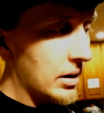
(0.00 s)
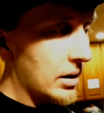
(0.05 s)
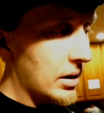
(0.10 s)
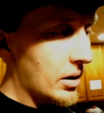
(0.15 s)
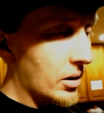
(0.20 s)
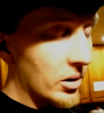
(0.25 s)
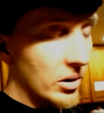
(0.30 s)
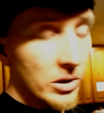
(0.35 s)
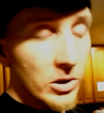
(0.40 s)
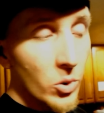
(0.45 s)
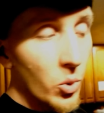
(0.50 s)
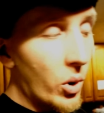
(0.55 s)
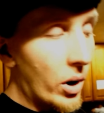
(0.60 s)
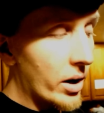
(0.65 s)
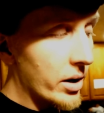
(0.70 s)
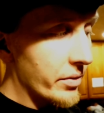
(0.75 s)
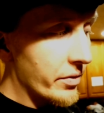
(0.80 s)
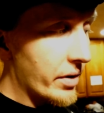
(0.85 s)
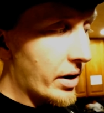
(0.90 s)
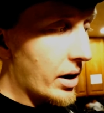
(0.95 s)
or
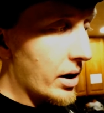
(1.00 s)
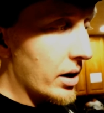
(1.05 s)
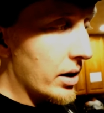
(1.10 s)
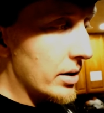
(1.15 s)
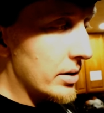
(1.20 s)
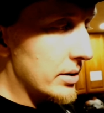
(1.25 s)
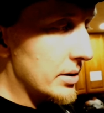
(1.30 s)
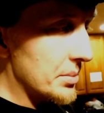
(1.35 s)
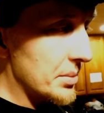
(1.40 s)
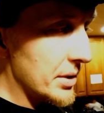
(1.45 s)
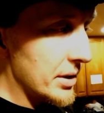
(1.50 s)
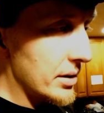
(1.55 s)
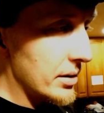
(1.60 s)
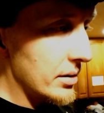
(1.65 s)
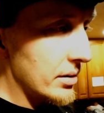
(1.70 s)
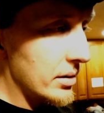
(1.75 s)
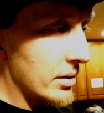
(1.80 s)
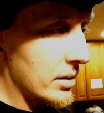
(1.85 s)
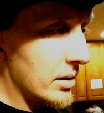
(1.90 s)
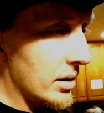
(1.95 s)
squad of guys. I
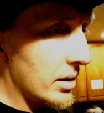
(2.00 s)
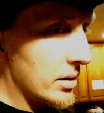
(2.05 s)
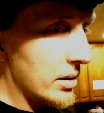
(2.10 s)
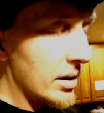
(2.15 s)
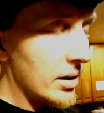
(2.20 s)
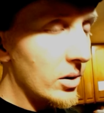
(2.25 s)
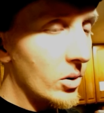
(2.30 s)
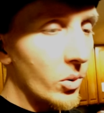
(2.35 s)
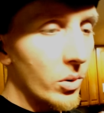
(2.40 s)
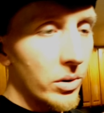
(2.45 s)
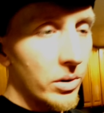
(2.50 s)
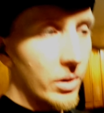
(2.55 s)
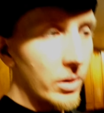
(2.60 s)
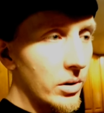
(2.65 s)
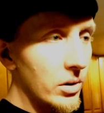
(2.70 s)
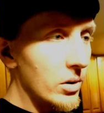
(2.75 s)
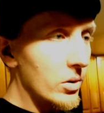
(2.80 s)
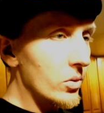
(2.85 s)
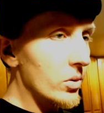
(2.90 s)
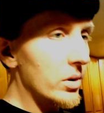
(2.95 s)
mean, they know what they're
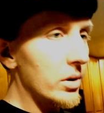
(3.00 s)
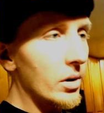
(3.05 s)
doing.